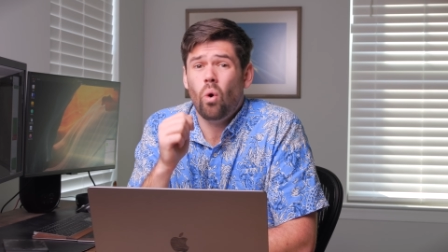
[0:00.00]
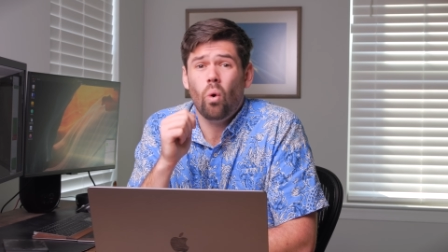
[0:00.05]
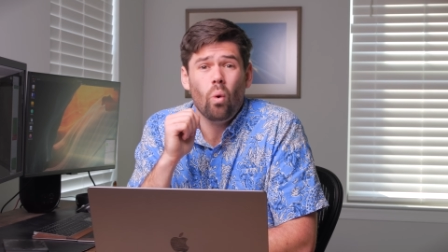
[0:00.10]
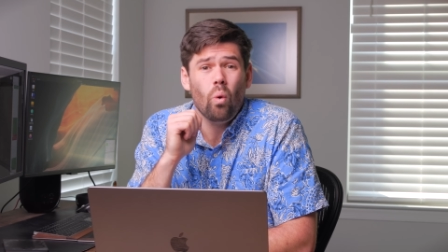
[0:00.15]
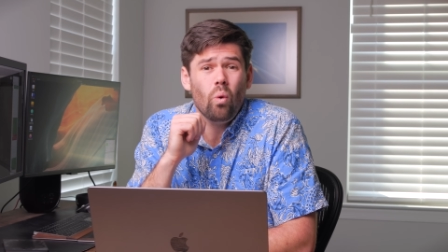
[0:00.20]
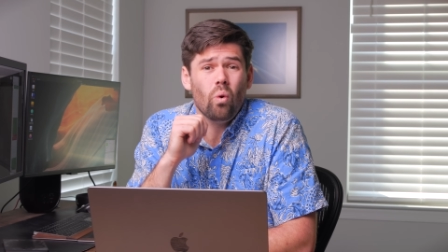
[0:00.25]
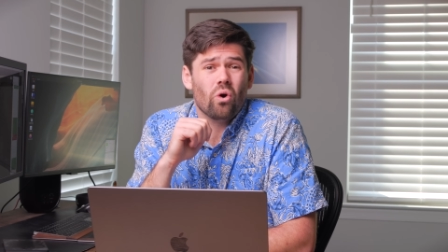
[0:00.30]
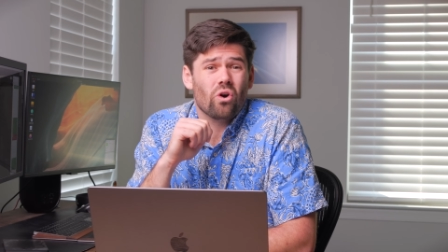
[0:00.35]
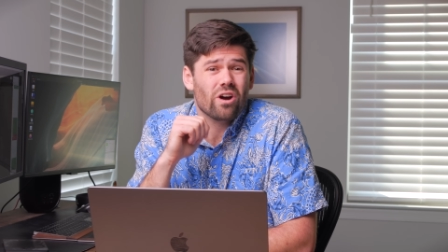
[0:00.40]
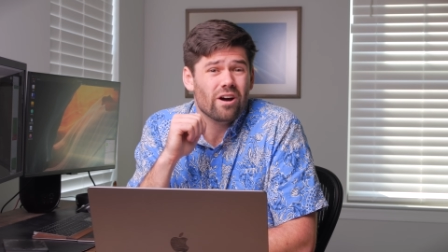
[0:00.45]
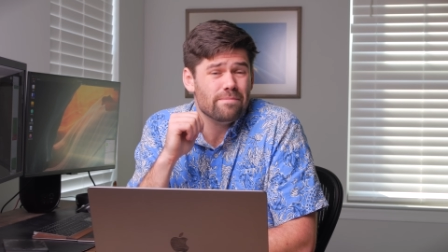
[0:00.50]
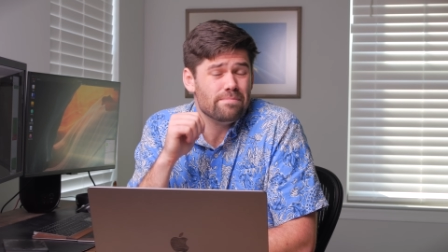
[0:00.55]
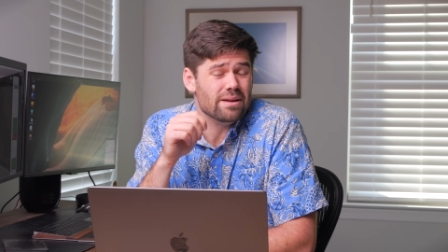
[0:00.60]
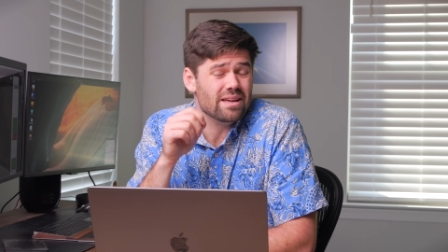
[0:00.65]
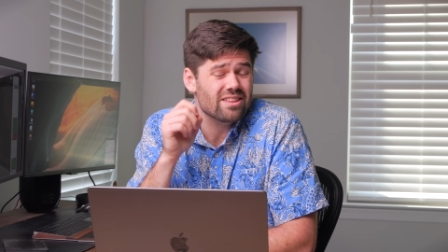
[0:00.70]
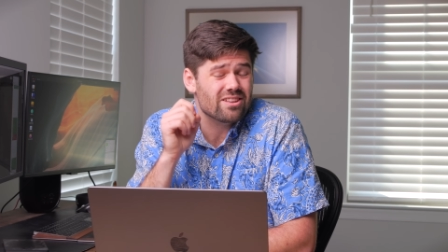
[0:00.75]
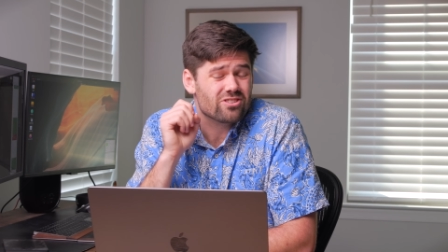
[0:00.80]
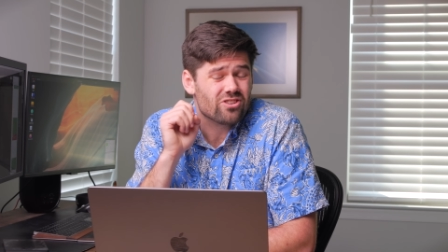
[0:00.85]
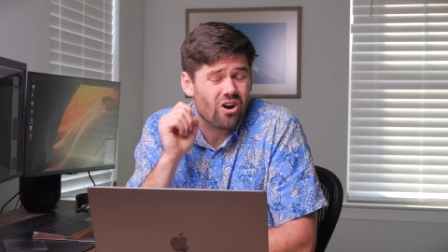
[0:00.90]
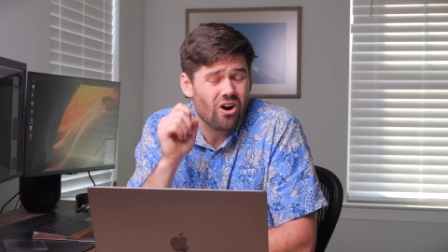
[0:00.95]
or of
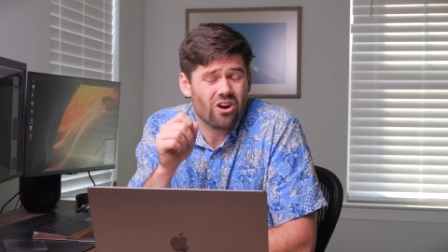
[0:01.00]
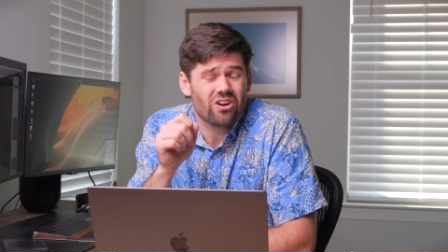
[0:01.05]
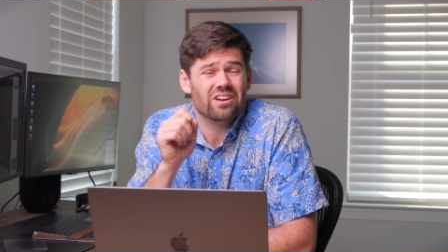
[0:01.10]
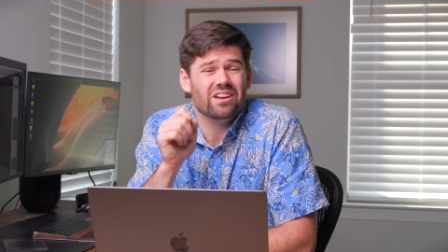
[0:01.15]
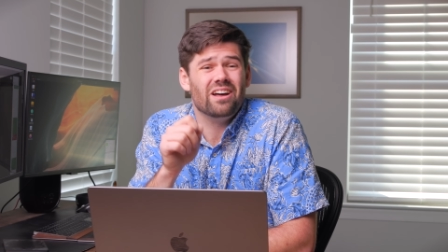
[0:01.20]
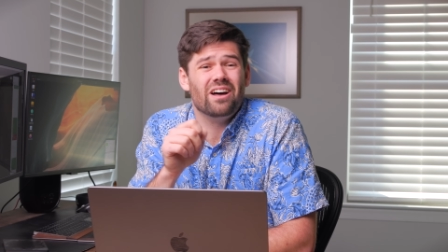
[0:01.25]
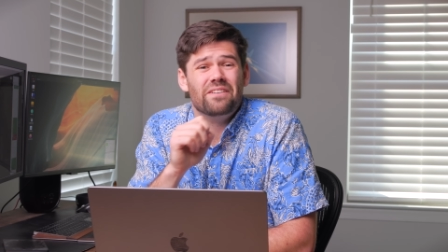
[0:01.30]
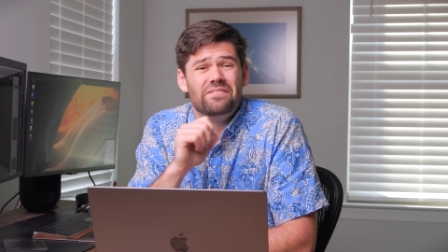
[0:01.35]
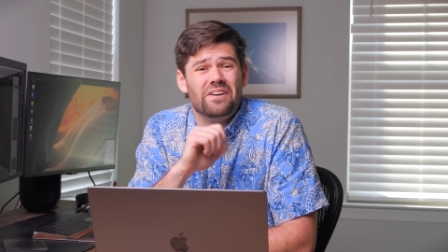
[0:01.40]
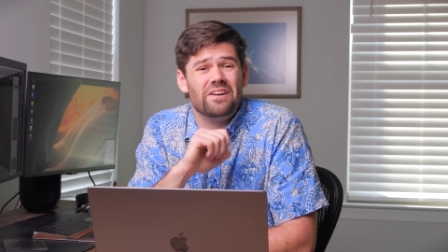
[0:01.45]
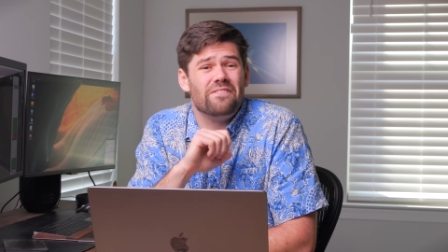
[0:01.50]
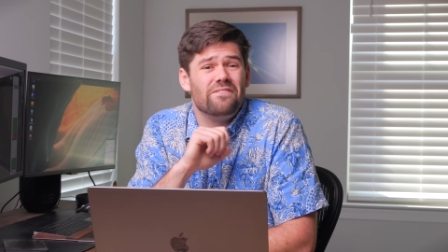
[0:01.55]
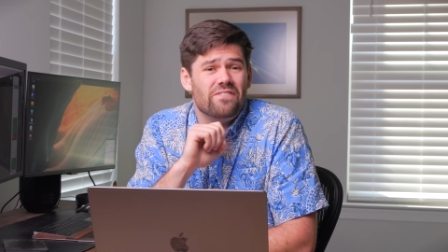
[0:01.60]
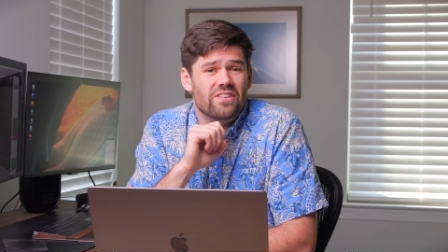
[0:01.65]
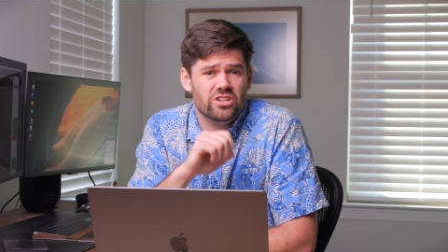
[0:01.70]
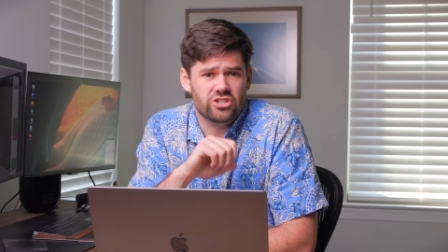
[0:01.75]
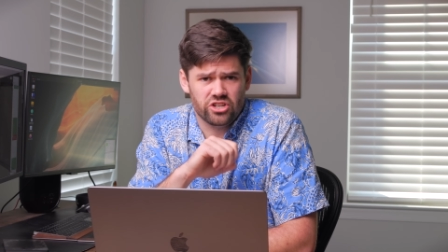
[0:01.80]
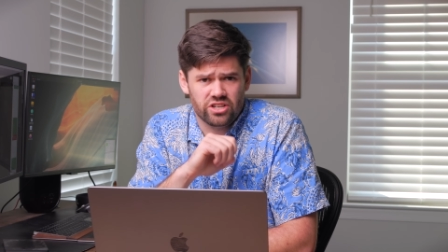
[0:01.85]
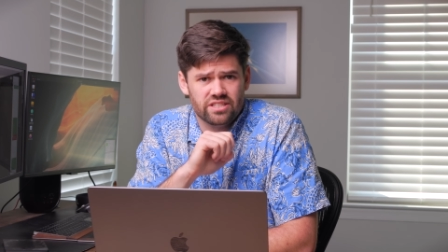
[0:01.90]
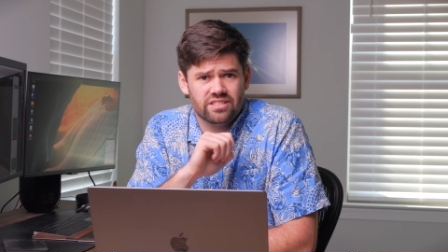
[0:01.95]
being the target of a
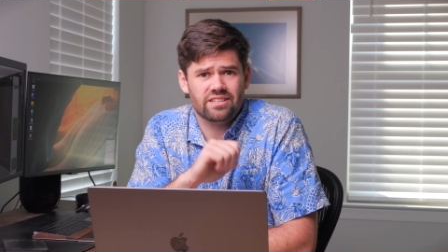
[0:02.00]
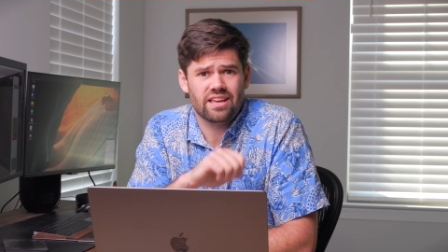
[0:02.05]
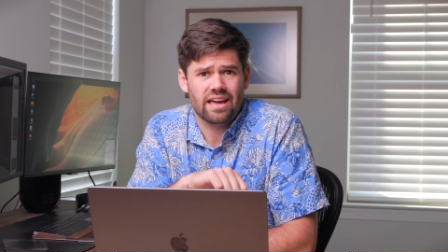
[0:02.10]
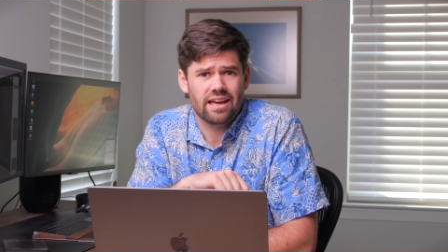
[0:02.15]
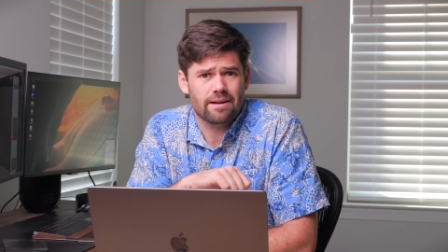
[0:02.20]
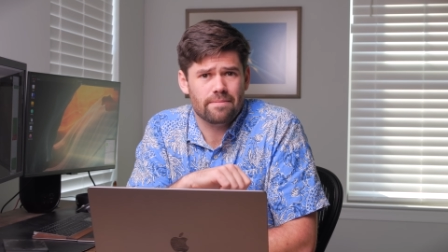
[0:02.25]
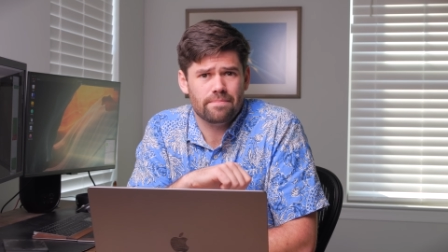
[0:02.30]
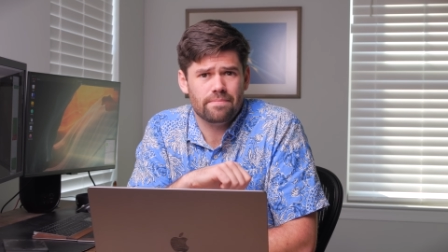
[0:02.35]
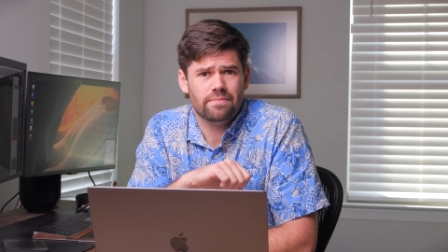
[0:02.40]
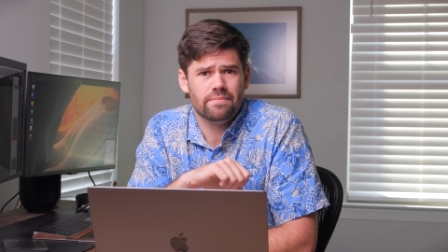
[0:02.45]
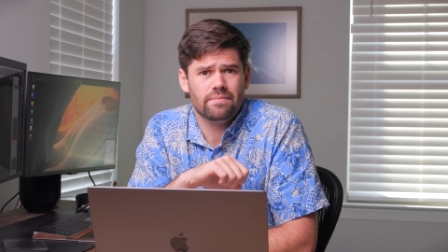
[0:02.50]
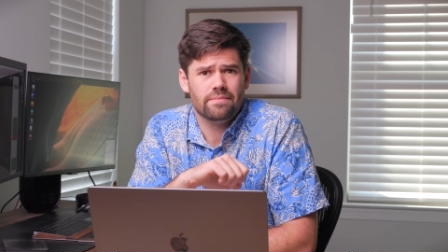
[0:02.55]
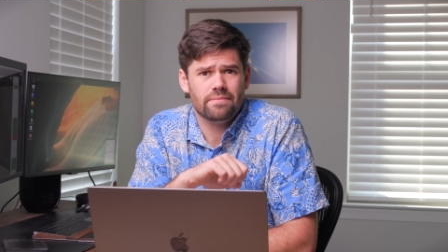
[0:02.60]
phishing scam.